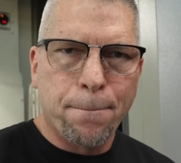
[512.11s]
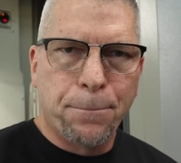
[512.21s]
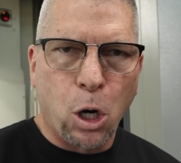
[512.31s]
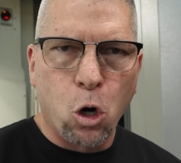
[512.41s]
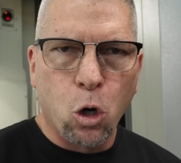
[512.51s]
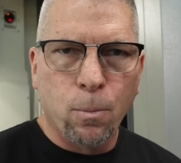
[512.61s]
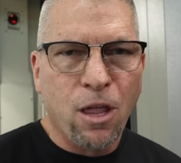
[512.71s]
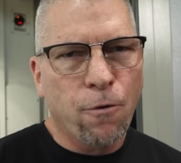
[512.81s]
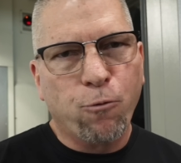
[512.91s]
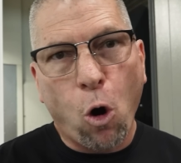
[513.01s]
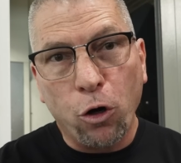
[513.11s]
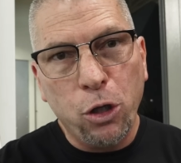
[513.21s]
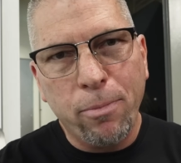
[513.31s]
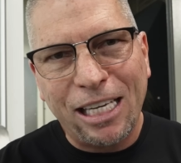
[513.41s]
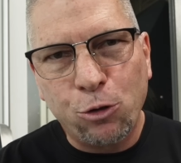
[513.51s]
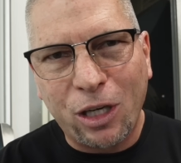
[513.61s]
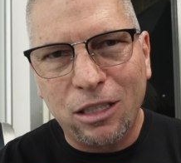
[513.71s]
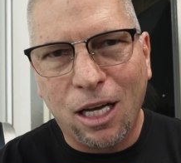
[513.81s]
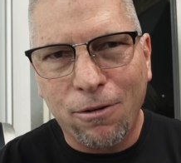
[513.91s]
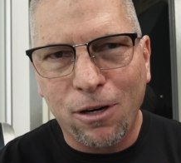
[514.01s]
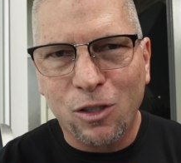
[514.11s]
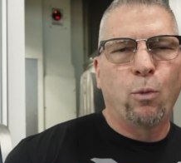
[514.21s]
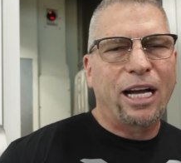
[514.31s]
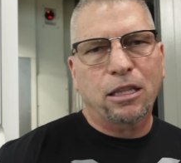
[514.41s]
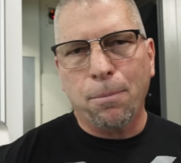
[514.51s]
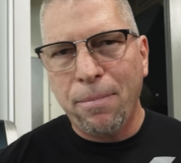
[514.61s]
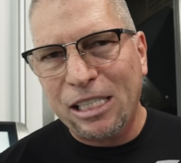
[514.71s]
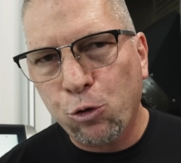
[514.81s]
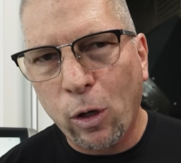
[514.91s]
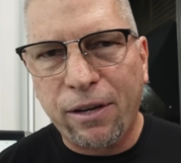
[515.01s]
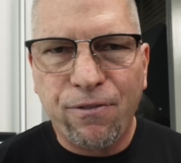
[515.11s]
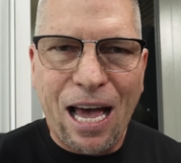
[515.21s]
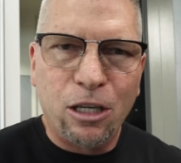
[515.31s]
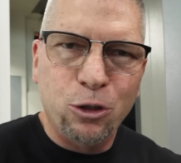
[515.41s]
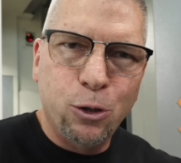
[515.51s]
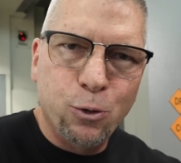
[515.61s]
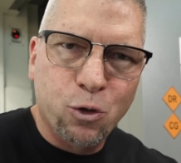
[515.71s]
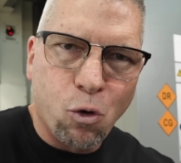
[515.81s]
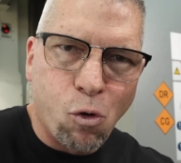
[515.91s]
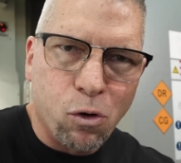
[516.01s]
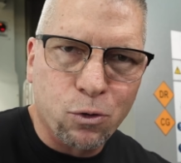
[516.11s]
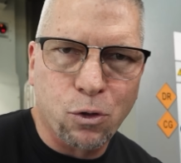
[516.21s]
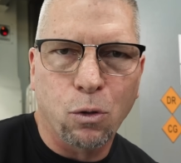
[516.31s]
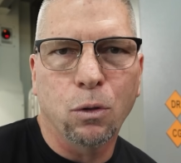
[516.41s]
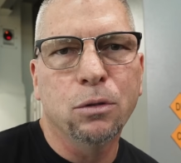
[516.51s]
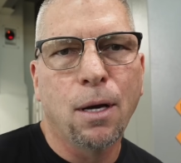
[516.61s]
Boom. For all you metric lovers, we got the metric values also.